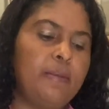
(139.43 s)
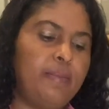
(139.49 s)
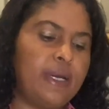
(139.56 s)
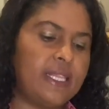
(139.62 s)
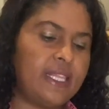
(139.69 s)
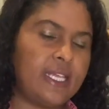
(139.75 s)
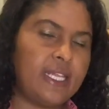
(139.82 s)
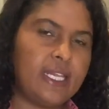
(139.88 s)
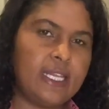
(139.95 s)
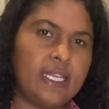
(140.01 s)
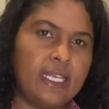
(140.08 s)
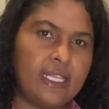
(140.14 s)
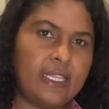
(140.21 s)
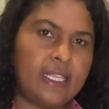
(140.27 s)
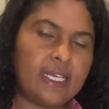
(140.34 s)
But then
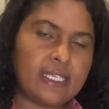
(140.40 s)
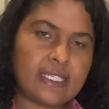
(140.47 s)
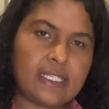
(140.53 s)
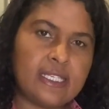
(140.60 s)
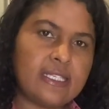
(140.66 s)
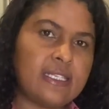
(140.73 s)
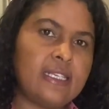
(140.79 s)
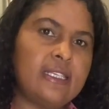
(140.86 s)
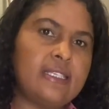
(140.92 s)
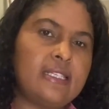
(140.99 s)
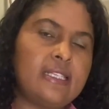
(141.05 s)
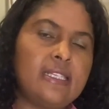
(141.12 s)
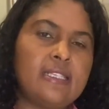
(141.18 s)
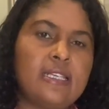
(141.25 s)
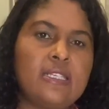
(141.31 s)
there are
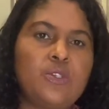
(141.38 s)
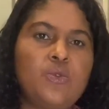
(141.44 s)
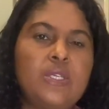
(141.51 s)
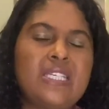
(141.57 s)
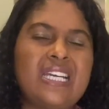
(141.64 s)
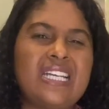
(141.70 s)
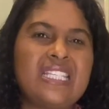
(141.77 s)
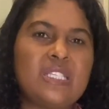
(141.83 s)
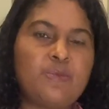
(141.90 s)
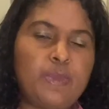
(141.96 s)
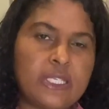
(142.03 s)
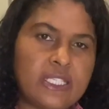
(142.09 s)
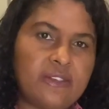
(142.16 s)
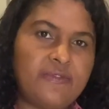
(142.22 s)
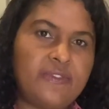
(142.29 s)
scissors which are
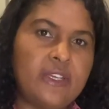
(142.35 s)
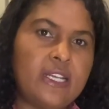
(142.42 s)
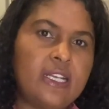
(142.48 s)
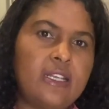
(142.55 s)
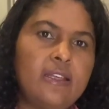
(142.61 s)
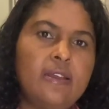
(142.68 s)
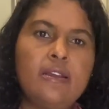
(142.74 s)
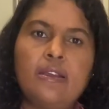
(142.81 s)
specifically